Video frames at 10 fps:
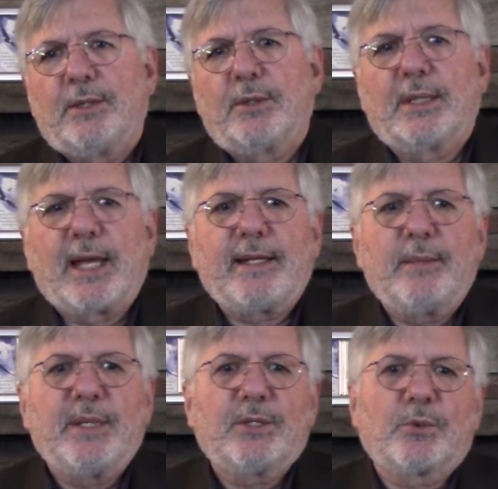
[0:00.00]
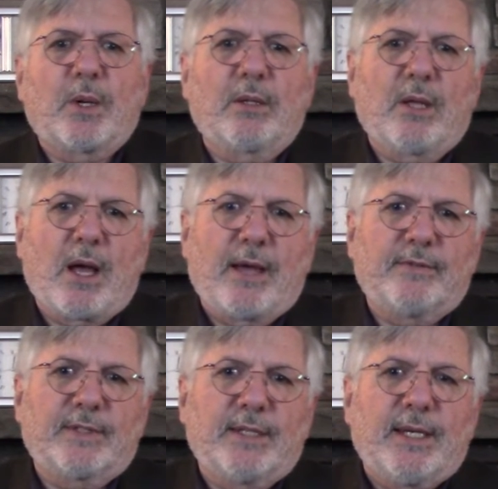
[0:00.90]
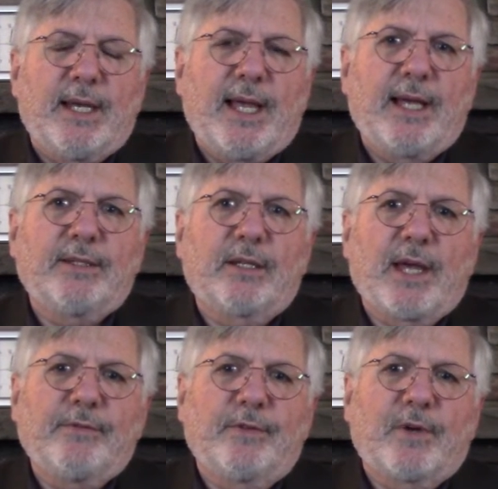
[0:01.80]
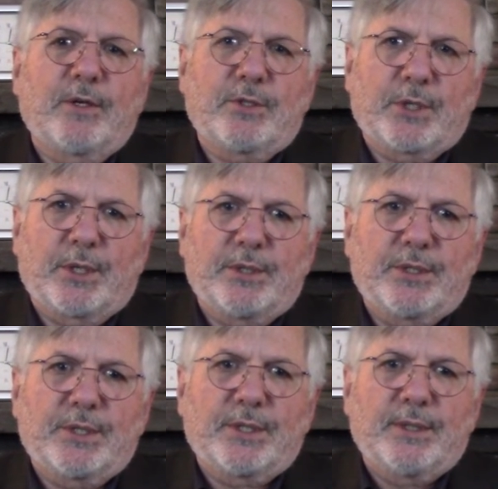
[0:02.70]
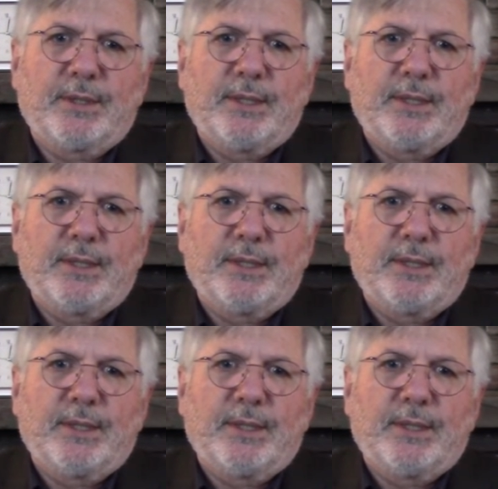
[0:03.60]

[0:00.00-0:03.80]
to let Him into our lives and the life of our church,